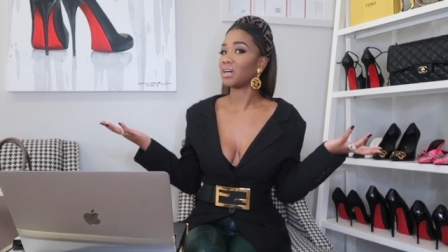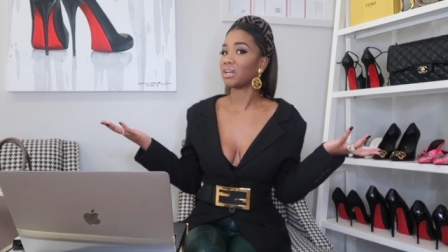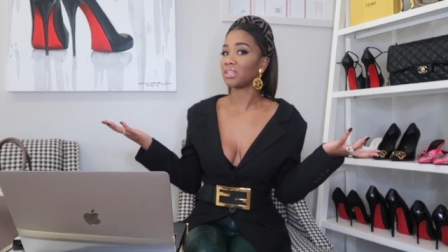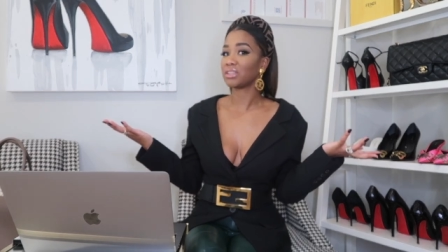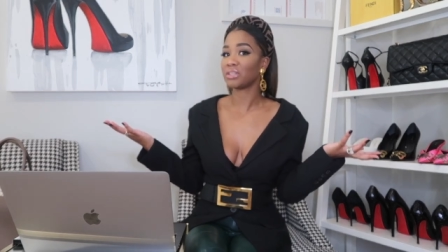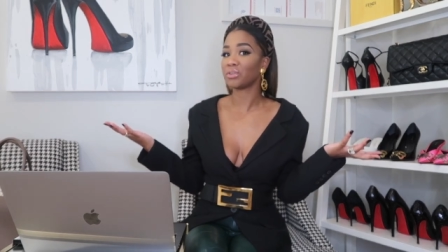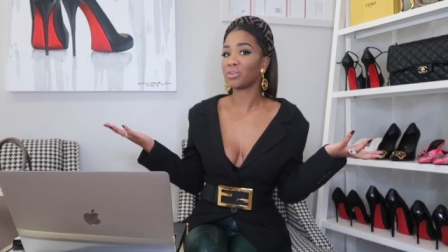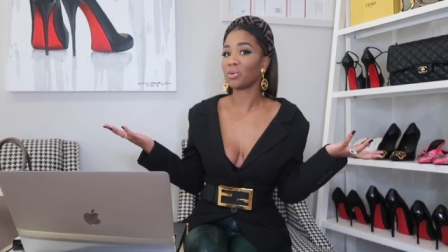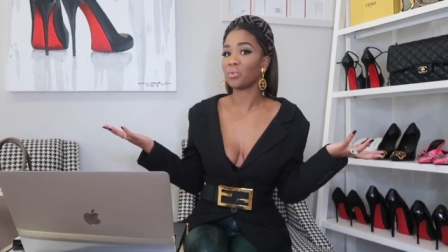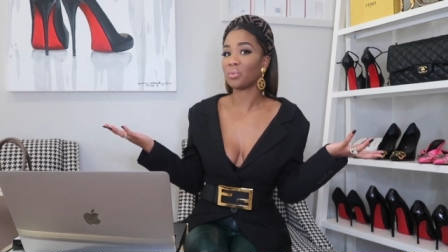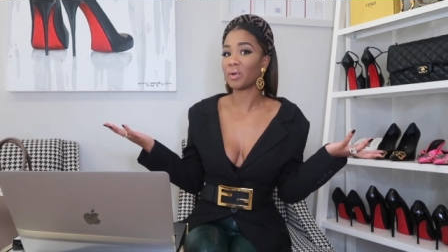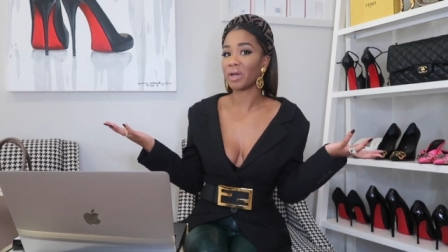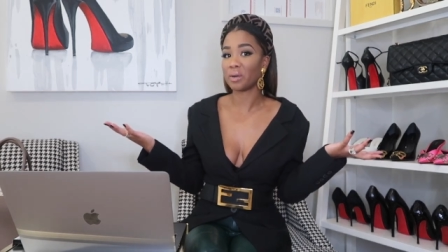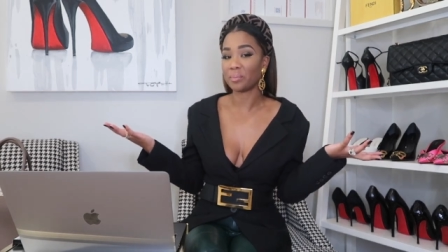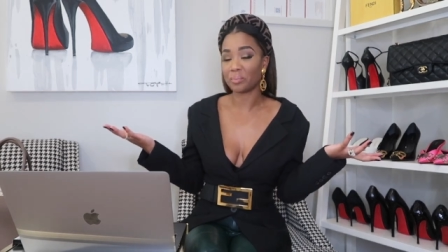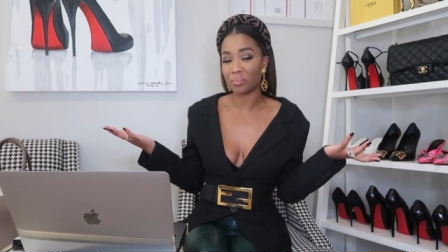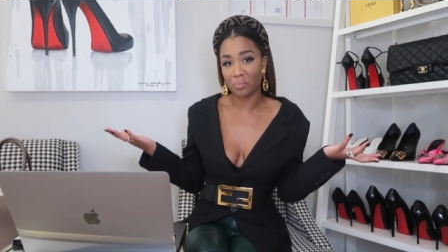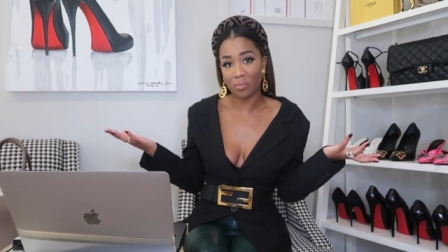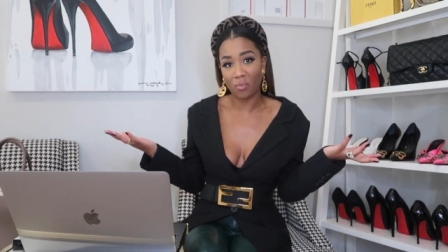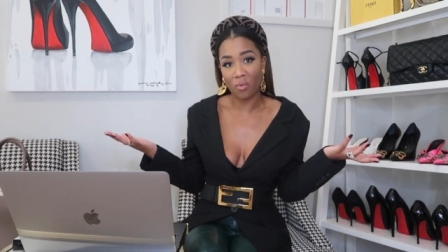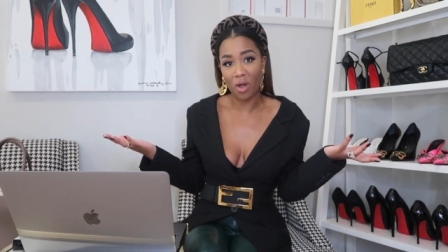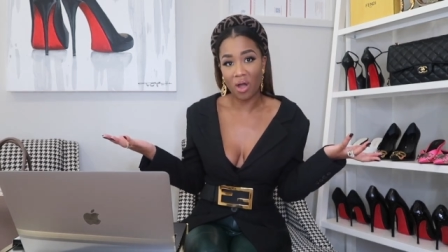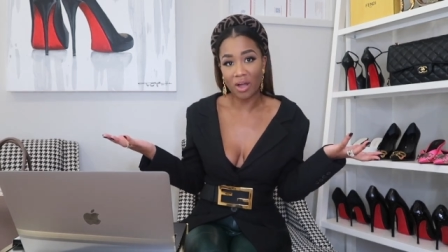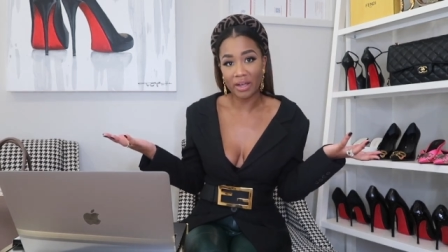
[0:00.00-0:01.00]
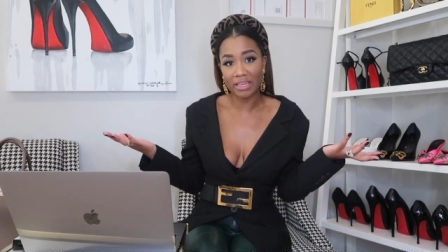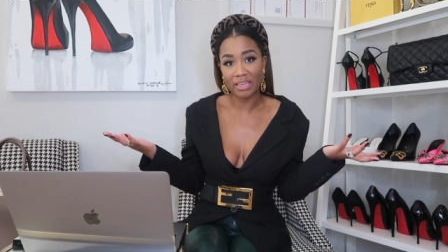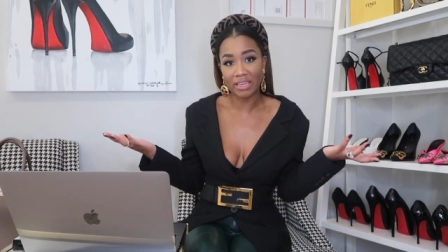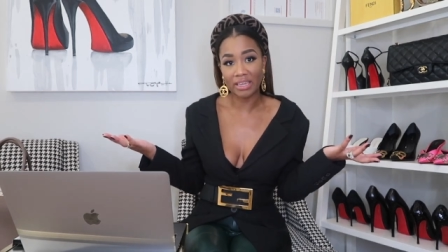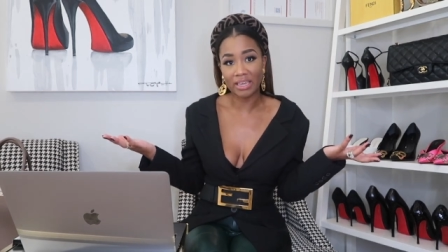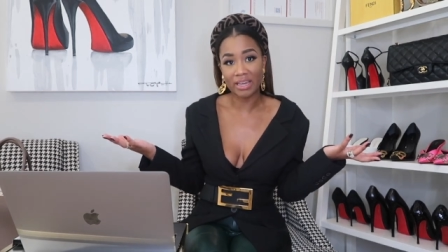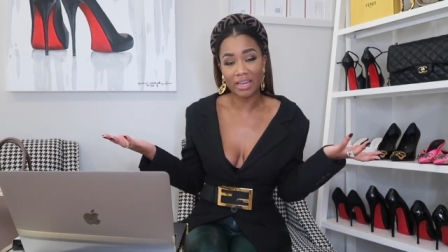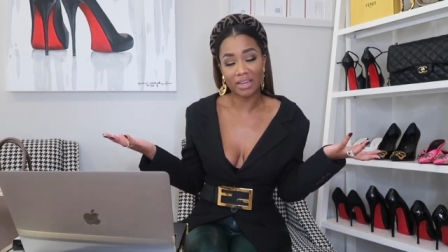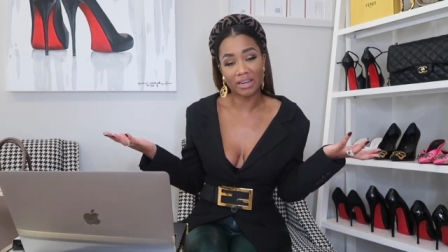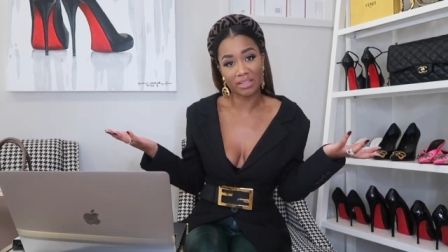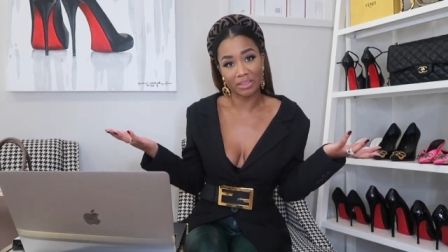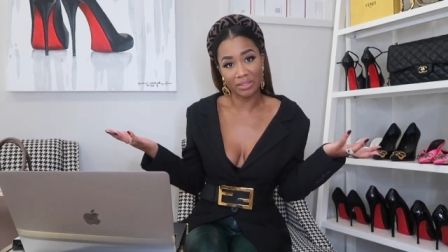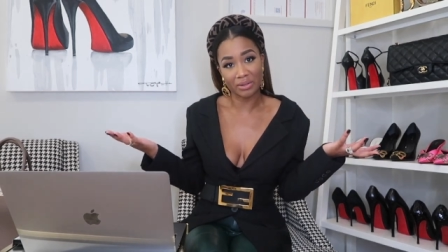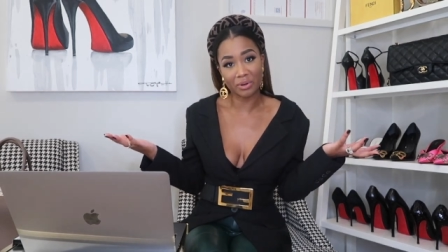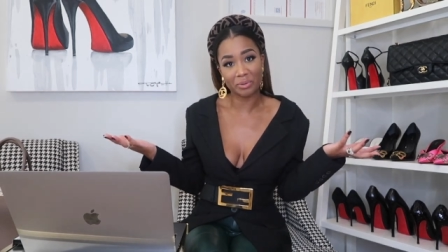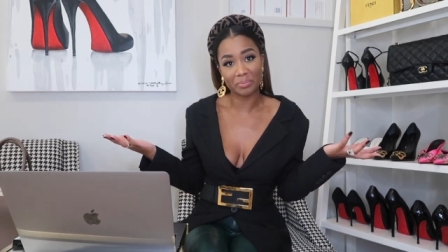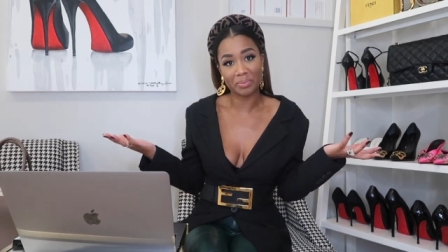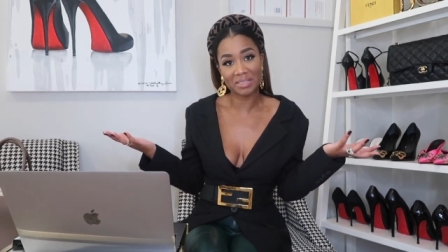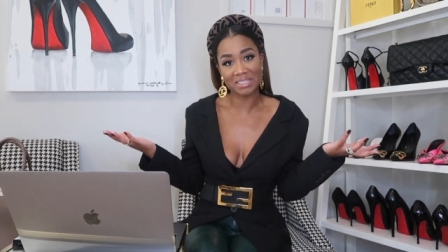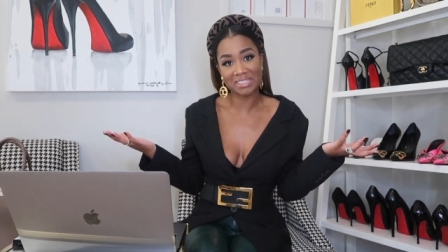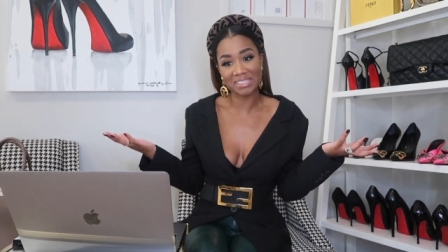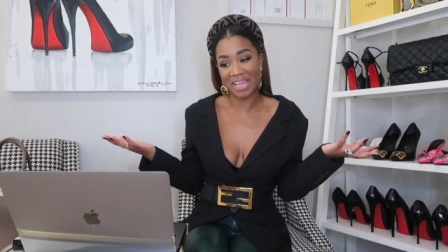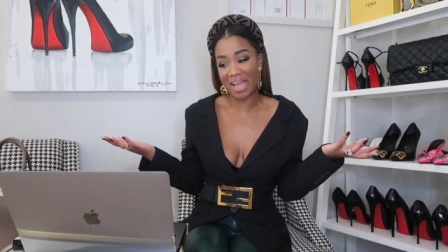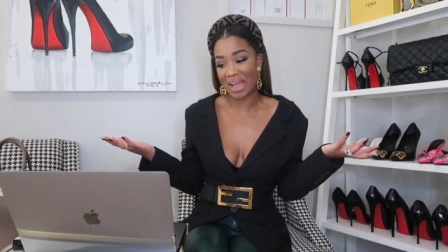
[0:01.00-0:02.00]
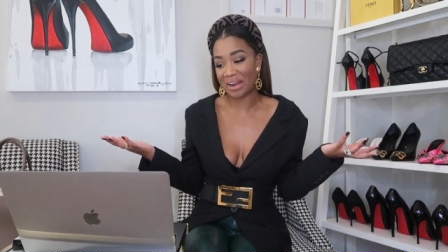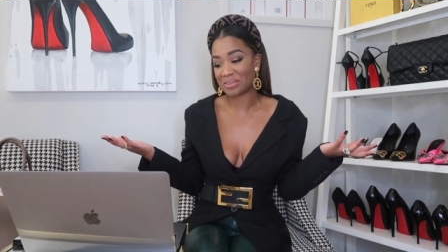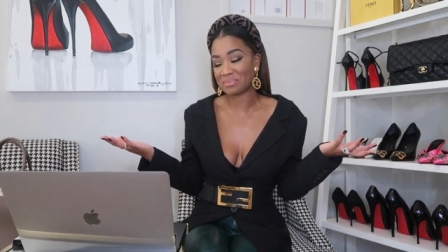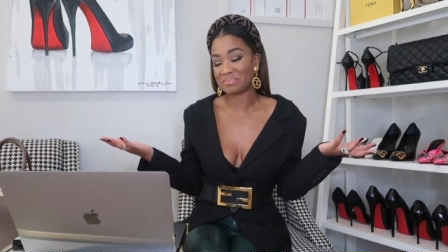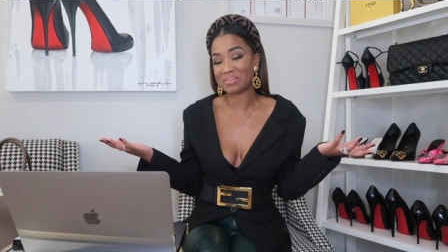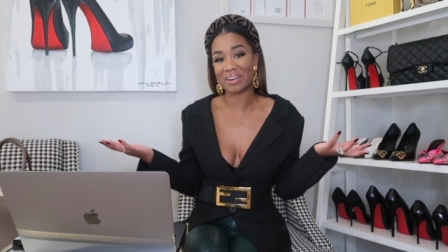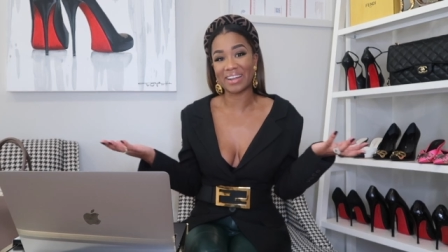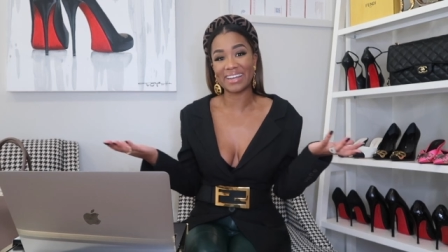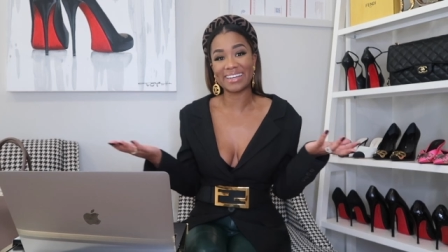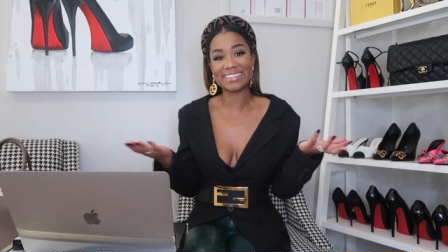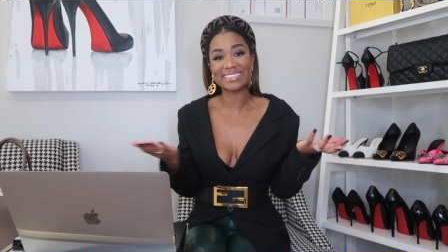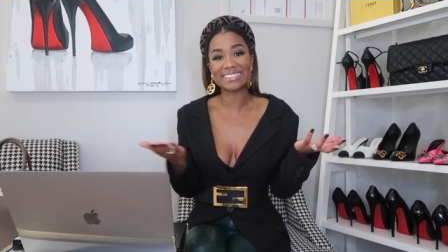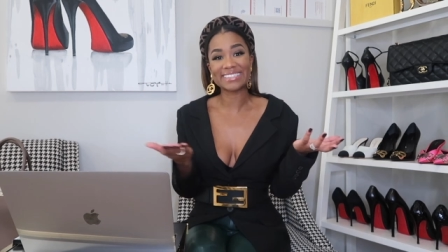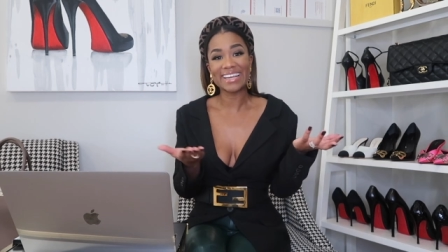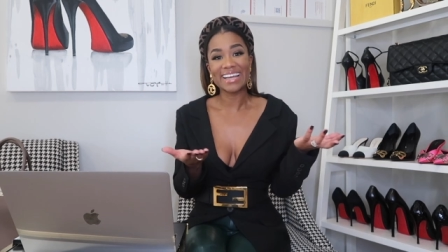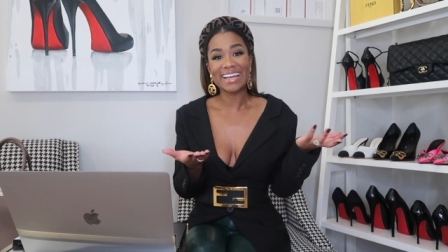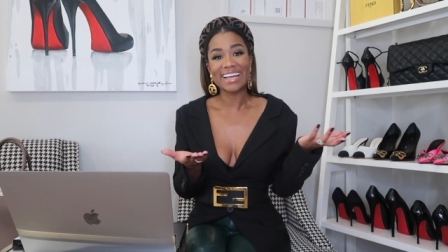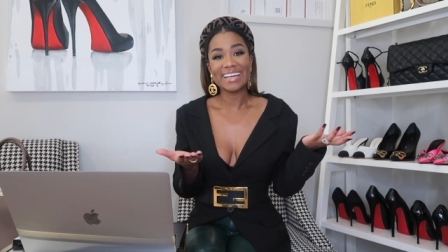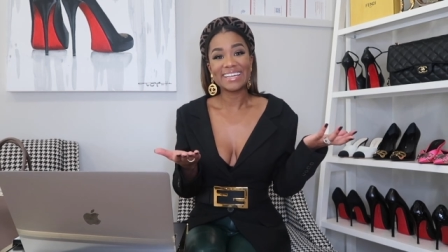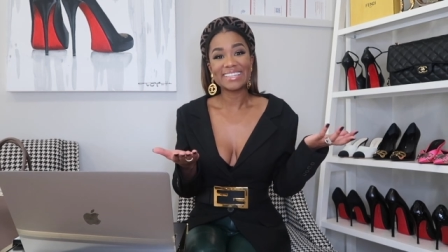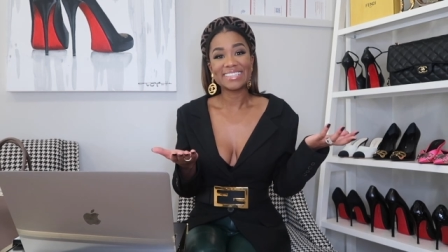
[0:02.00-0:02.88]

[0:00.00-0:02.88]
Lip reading: a little bit wonky and a little bit scatterbrained.